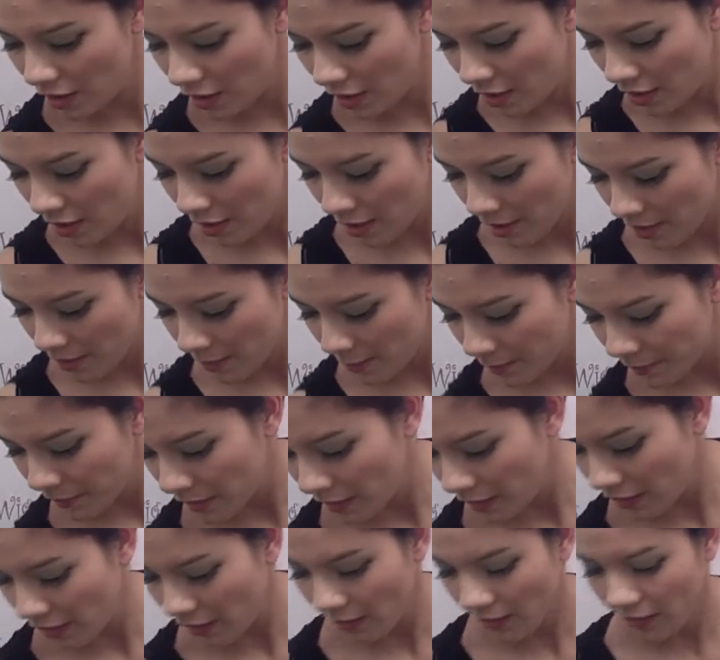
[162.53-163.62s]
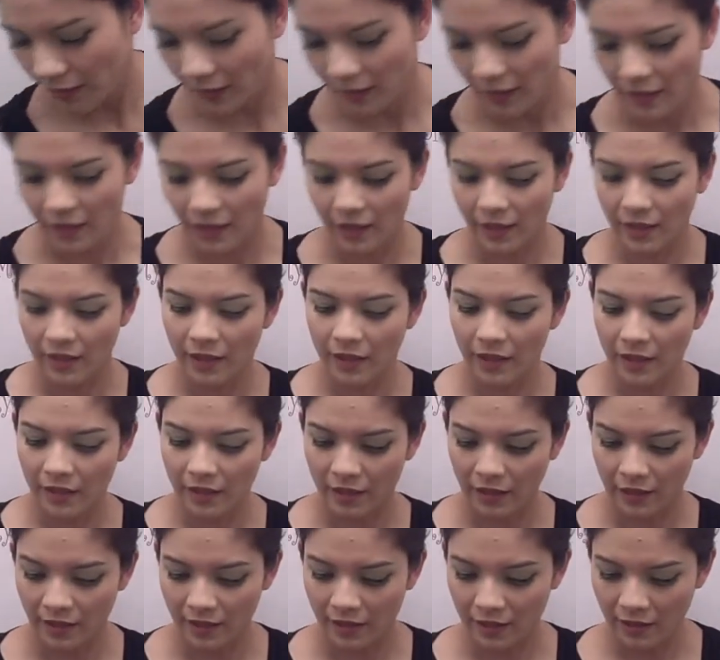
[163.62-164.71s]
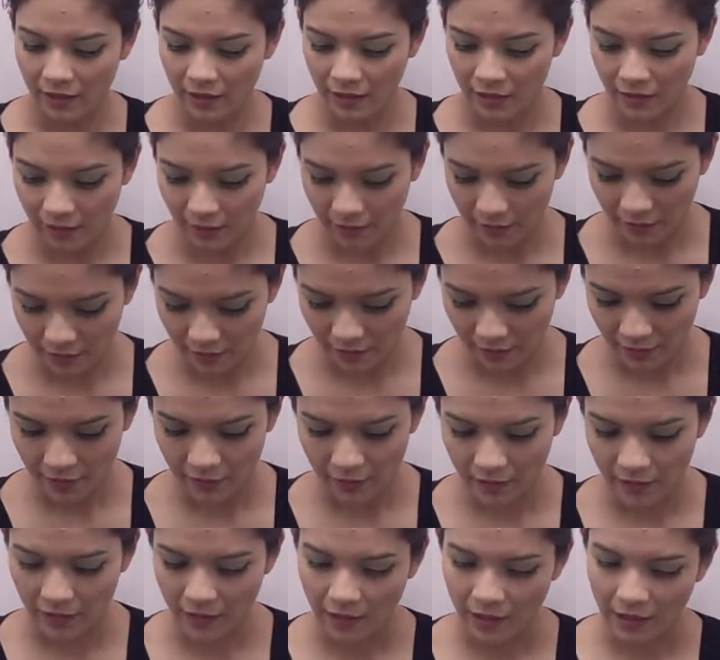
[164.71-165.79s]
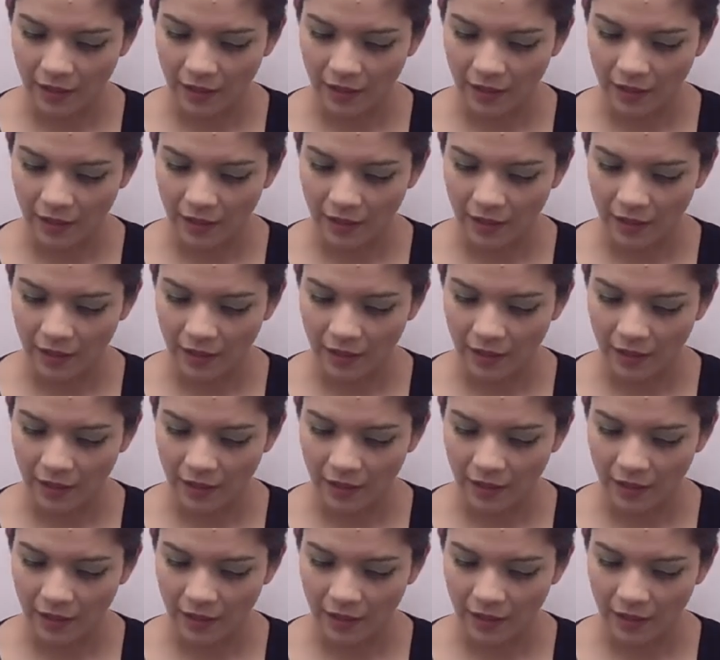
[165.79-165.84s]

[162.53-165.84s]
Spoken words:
(no one is talking)